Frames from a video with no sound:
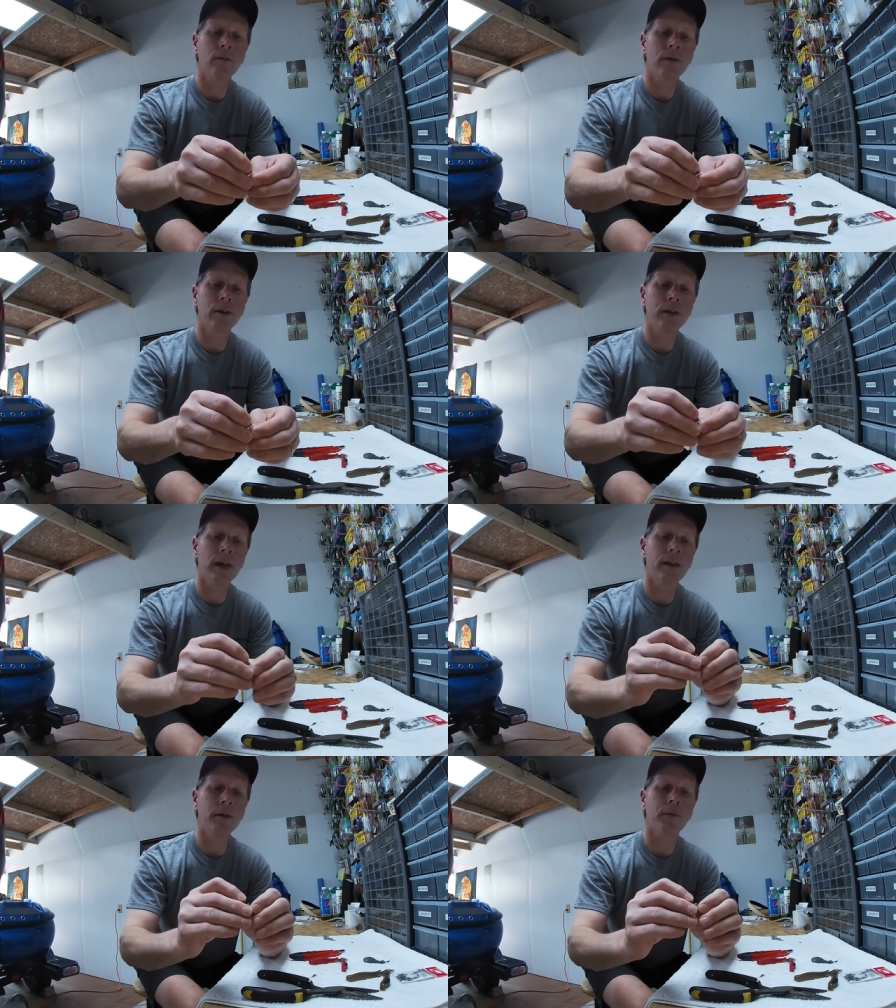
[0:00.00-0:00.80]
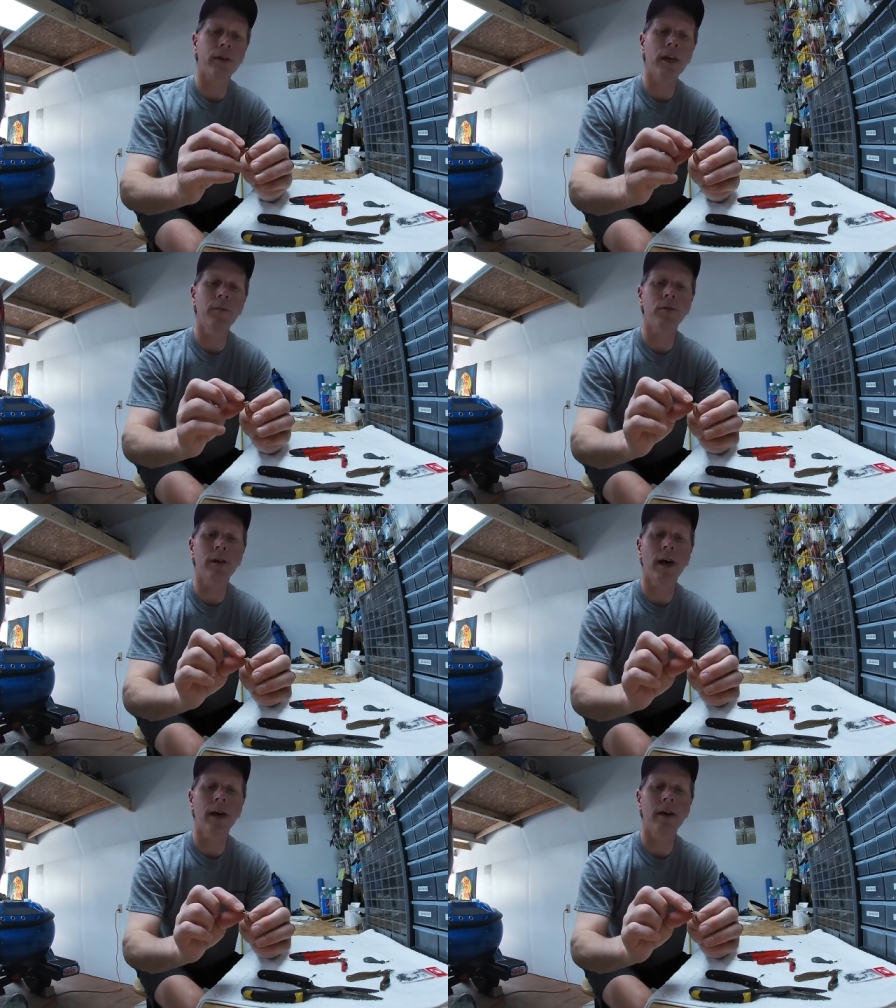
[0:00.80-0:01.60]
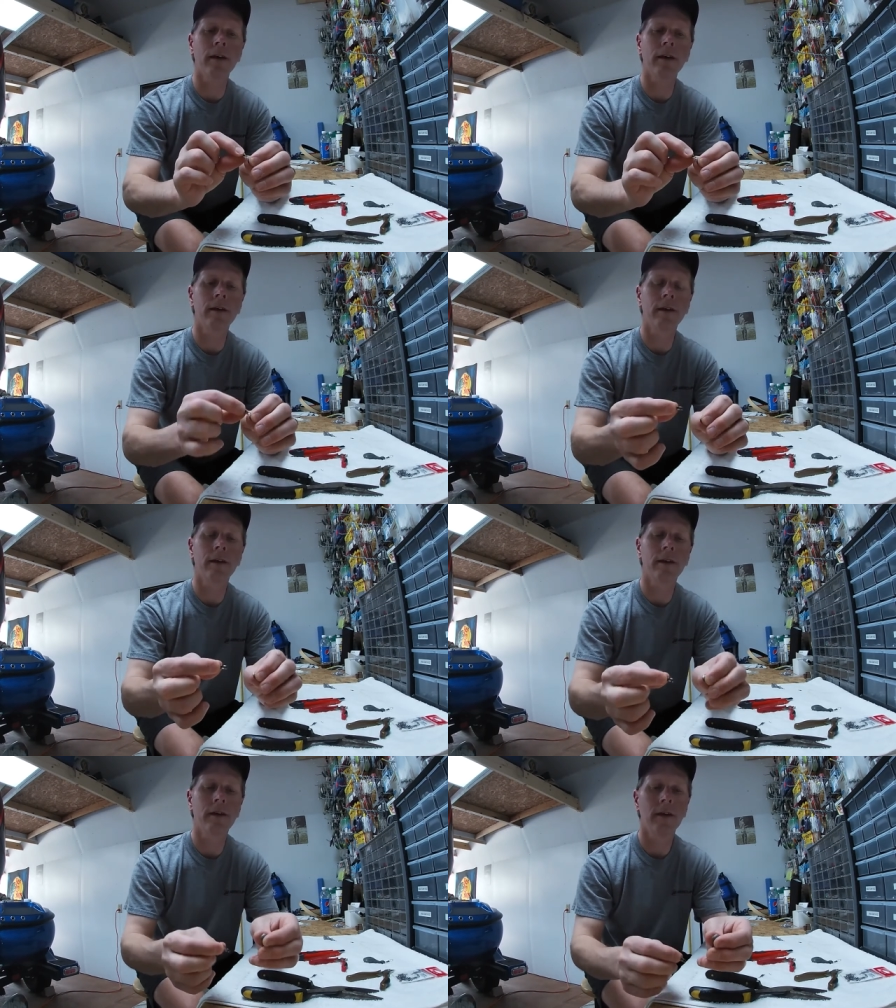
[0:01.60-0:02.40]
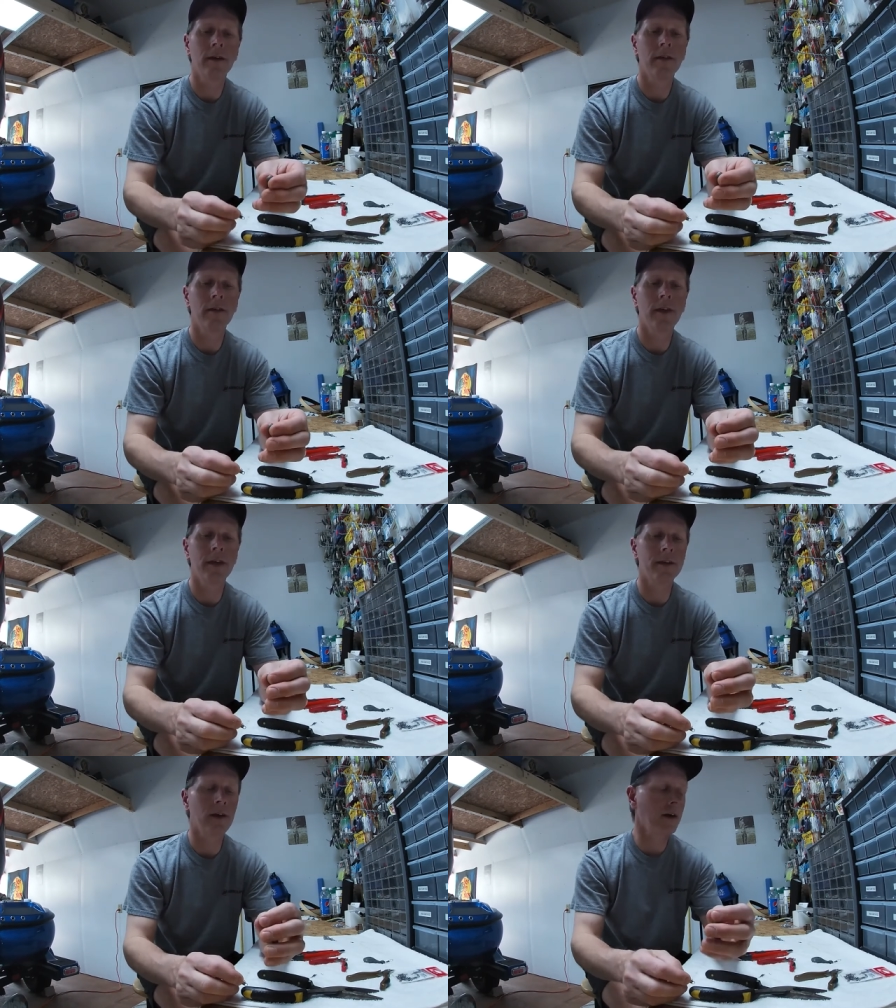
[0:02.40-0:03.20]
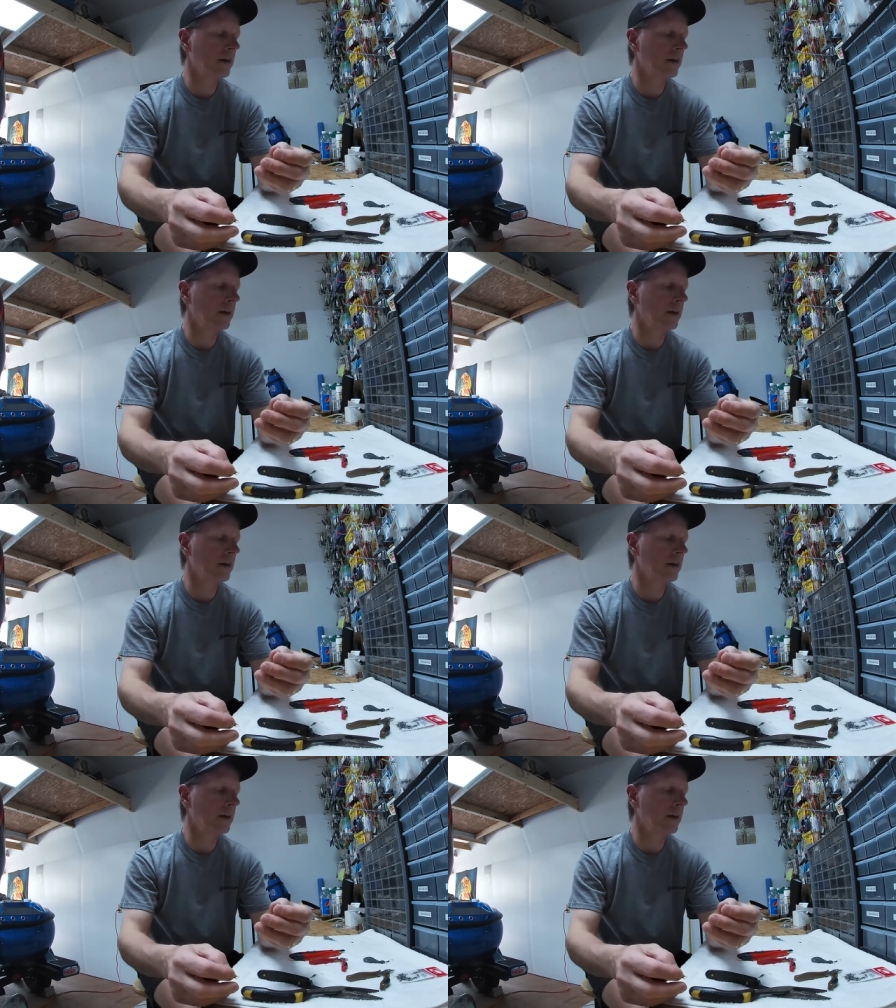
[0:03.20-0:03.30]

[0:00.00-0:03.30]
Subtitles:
when you tighten up your cable tie, that